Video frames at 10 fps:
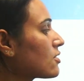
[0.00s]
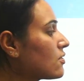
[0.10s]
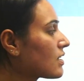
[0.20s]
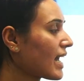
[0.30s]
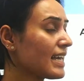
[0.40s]

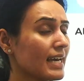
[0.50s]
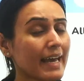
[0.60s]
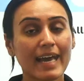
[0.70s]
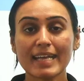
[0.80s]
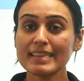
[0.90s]
dry
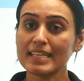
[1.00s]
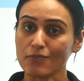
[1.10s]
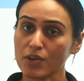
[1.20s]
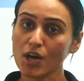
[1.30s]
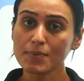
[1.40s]
and then
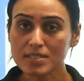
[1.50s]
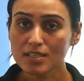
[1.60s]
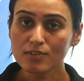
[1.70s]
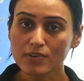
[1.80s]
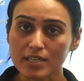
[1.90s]
we
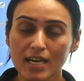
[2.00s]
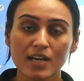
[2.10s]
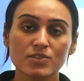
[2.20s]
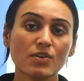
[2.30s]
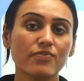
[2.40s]
observe it.
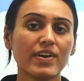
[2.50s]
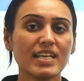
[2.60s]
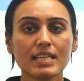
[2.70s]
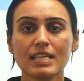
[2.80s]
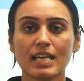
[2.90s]
So
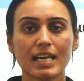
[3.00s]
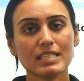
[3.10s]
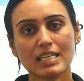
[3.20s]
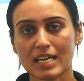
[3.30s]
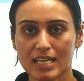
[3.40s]
when it
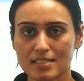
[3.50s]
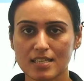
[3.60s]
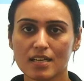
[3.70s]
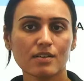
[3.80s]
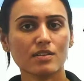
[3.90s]
dries,
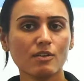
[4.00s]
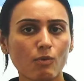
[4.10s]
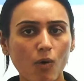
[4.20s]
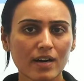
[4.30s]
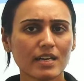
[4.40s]
the
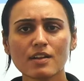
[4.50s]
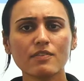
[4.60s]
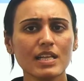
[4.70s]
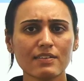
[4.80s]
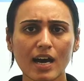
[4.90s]
water will
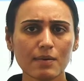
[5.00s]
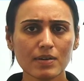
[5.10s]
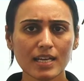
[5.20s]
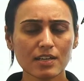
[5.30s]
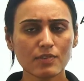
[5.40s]

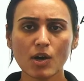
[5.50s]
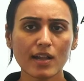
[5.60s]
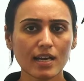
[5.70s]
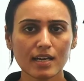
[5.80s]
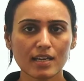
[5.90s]
evaporate, we all
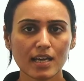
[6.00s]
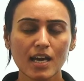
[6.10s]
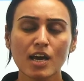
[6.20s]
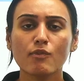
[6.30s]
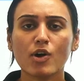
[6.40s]
agree.
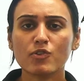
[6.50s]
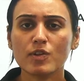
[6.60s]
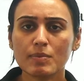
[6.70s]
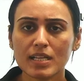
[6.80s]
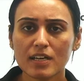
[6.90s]
What will
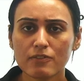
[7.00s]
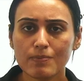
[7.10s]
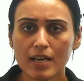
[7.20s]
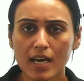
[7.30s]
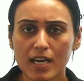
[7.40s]
be left
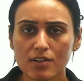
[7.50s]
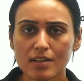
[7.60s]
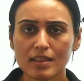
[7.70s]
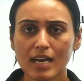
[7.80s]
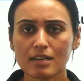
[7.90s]
behind on
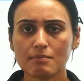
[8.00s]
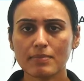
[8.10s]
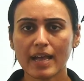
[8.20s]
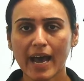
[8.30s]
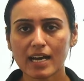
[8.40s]
that
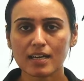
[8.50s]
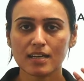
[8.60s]
black